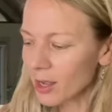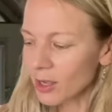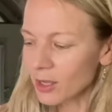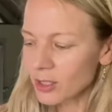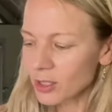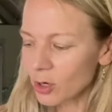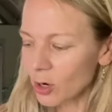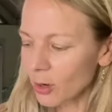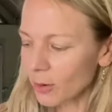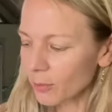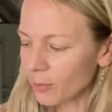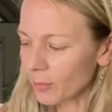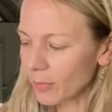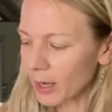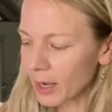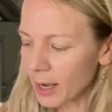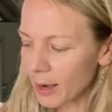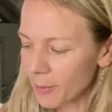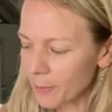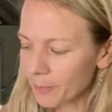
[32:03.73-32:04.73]
So I'm
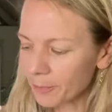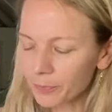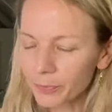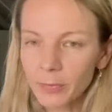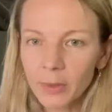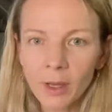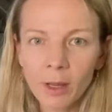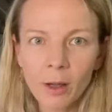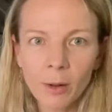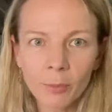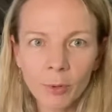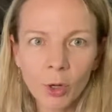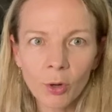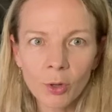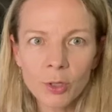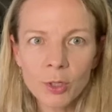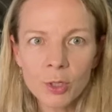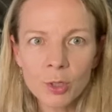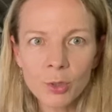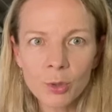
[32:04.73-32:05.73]

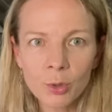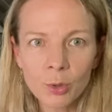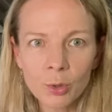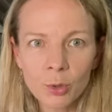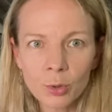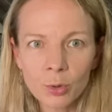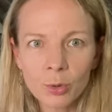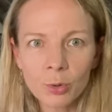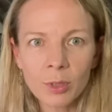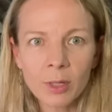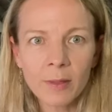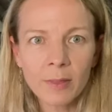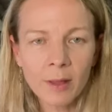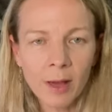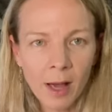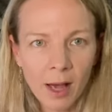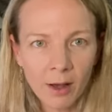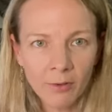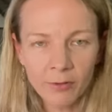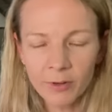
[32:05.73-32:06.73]
going to knit the
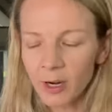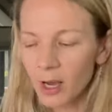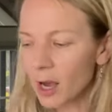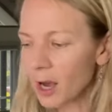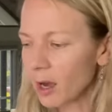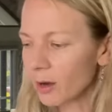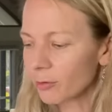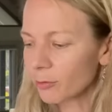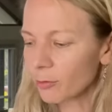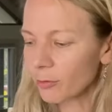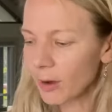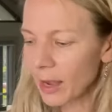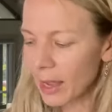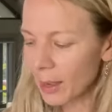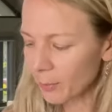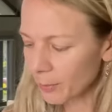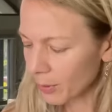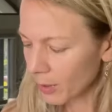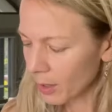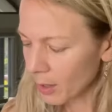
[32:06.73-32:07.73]
half and half
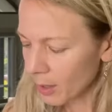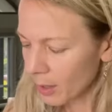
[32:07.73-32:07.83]
wrap.